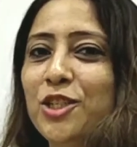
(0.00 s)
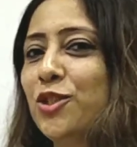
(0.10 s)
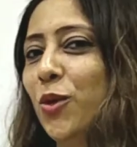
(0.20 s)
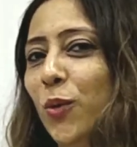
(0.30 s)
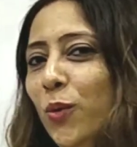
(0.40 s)

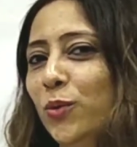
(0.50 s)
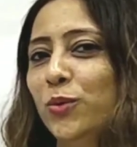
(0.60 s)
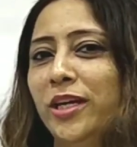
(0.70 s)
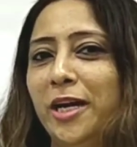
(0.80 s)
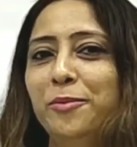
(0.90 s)
So
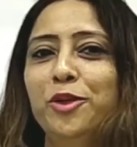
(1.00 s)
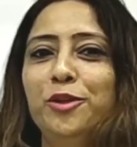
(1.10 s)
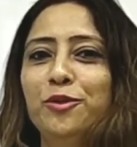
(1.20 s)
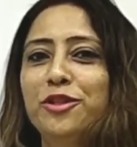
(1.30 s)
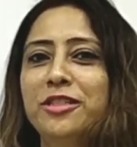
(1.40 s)
today I
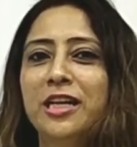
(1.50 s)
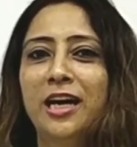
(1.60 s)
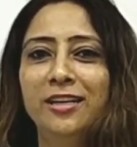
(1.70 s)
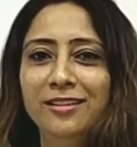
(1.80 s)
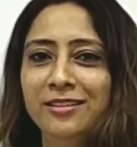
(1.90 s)
am going to
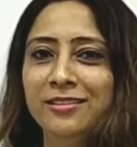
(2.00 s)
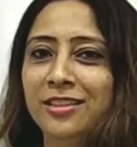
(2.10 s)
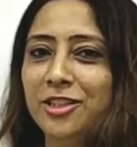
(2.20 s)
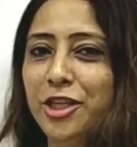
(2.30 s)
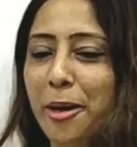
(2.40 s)
start
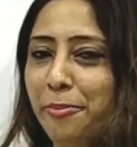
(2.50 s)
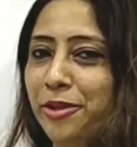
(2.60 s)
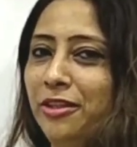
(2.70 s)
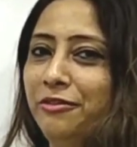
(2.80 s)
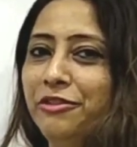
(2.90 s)
the
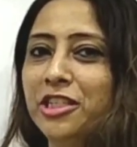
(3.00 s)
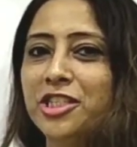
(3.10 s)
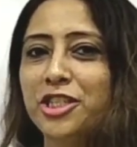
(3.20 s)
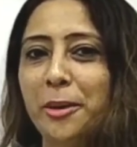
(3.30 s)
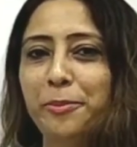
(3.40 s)

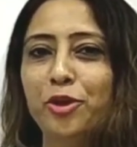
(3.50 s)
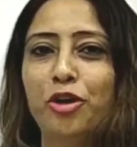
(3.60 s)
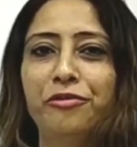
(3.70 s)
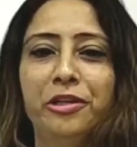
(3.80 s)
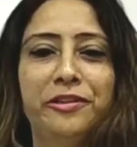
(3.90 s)
first chapter
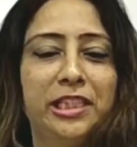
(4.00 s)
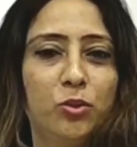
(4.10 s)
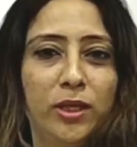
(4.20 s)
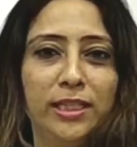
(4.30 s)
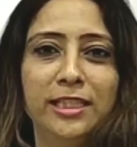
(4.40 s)
of our
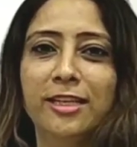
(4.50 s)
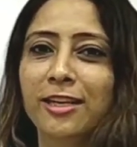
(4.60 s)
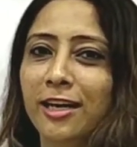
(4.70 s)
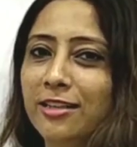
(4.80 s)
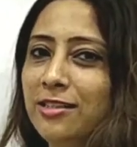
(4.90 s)
12th
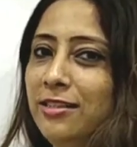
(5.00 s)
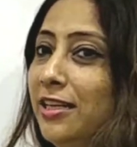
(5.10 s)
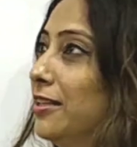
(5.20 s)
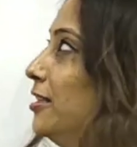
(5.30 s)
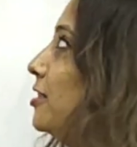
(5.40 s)
class,
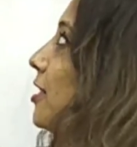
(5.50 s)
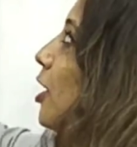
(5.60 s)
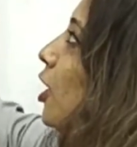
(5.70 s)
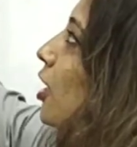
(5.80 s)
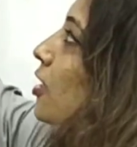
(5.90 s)
that is